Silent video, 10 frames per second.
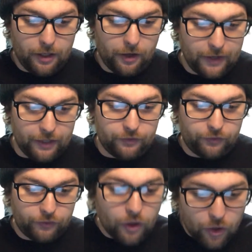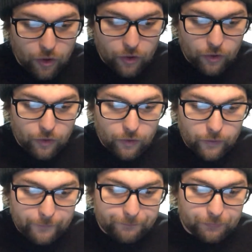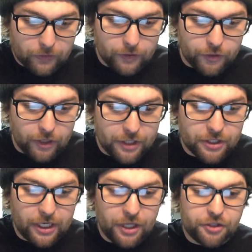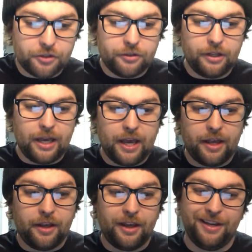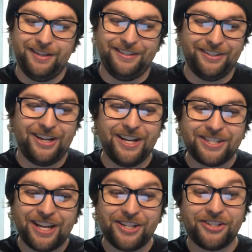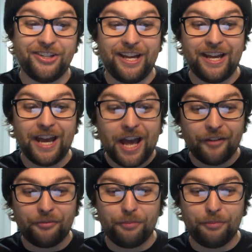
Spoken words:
All right, so you're educational AF,